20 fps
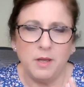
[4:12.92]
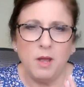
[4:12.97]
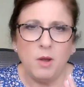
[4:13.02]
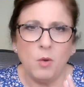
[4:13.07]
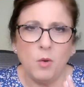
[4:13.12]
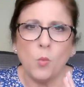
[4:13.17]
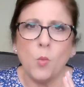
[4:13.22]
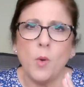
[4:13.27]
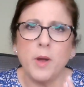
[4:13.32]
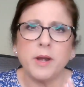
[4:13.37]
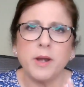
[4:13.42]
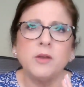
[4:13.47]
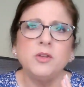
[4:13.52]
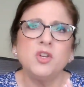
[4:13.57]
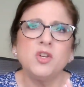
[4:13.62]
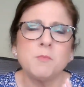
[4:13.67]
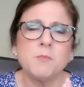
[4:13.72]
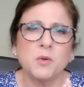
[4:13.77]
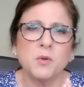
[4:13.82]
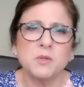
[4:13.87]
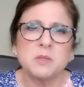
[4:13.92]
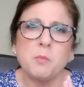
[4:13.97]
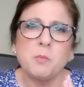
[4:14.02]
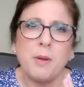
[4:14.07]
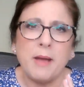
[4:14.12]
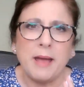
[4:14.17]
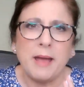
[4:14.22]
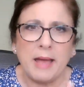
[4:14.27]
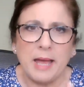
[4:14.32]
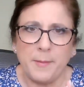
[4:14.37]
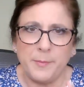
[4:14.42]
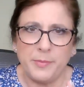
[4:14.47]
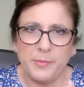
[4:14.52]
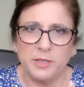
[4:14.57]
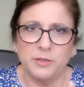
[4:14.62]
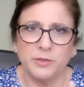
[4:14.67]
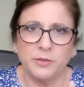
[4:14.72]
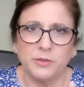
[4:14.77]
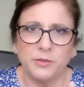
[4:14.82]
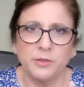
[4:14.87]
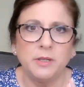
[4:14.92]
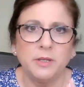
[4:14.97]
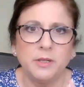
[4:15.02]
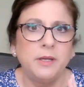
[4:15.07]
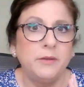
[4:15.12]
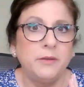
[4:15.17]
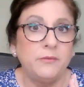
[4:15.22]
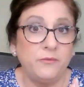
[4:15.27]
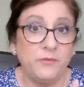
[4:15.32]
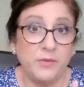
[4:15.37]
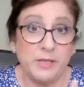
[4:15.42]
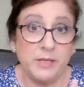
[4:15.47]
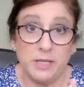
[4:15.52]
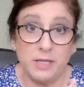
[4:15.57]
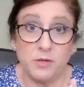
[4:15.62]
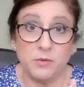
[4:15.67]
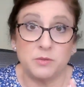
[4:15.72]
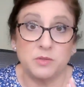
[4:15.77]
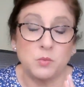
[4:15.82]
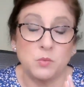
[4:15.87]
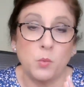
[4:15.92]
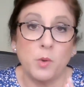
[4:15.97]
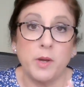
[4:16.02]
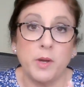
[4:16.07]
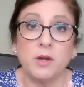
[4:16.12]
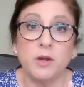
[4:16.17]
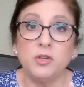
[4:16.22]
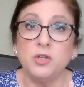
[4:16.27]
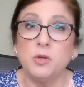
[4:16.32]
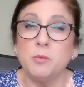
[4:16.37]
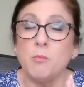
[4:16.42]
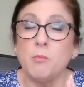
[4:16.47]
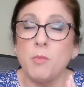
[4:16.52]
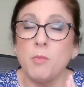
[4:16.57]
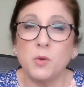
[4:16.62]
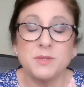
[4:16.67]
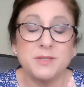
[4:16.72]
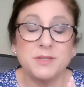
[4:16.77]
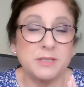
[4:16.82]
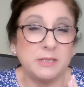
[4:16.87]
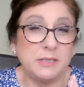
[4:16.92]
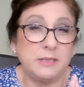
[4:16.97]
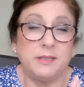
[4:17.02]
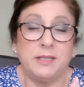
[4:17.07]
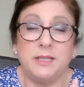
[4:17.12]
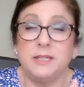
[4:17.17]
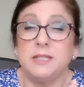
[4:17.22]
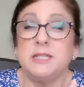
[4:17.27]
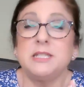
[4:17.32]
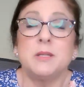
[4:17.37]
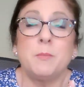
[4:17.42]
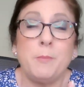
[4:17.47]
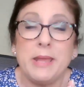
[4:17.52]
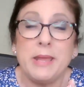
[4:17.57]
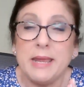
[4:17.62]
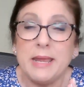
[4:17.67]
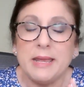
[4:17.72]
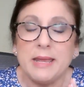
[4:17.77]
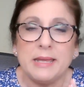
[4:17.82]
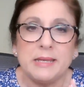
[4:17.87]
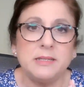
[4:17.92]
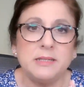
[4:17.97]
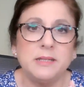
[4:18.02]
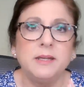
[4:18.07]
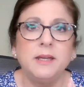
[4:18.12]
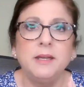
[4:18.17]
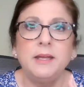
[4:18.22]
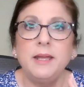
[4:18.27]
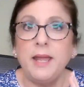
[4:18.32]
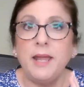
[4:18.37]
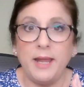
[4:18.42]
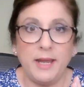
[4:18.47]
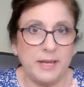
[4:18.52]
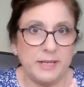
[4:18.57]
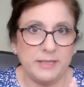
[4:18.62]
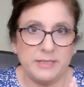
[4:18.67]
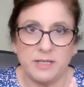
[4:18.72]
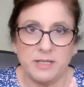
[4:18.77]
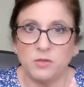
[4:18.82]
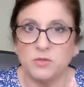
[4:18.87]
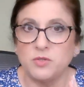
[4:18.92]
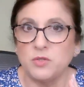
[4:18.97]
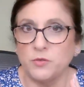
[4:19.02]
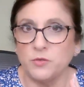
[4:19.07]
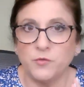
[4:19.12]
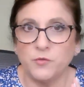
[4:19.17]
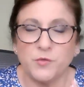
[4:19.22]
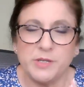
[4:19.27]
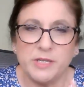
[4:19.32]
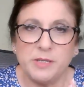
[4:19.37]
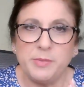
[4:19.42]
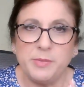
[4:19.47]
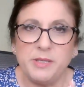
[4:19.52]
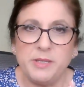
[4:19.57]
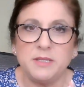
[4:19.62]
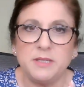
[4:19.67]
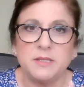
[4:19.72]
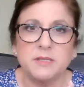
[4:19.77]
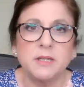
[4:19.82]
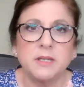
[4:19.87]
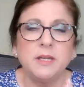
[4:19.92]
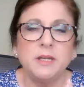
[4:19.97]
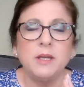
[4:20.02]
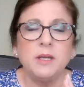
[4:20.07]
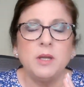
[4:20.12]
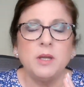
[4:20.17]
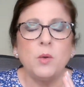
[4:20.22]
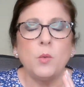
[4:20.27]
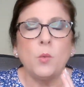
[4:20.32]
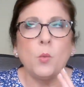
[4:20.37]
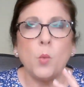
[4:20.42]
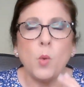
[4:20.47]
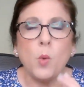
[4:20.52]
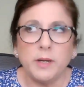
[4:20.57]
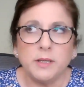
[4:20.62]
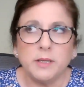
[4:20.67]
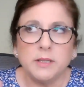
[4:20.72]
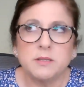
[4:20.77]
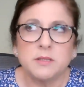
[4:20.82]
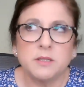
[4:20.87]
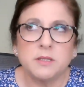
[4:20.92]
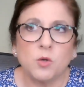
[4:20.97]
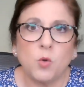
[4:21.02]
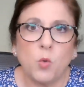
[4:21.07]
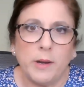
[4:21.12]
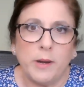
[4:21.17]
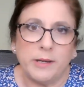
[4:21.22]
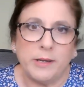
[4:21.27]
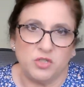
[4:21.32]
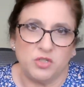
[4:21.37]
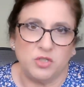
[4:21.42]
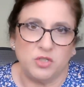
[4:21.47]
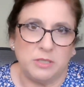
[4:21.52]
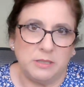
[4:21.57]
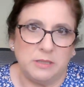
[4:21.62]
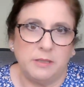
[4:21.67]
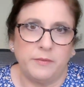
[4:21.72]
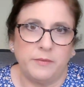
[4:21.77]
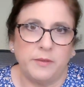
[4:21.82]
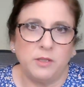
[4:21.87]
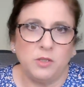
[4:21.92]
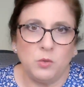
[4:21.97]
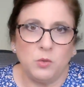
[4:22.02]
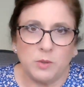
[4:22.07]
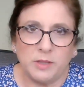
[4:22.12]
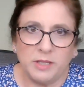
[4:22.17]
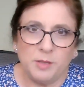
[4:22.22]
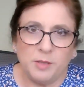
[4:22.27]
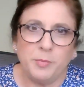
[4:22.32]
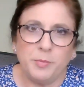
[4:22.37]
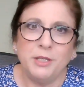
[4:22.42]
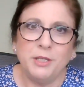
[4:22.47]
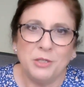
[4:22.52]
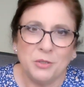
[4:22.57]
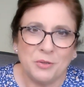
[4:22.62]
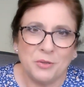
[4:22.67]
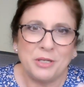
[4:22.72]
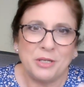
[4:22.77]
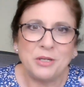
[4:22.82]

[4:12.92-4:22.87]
what are your most popular videos? What are your most in demand handouts or freebies? What is the question that you keep hearing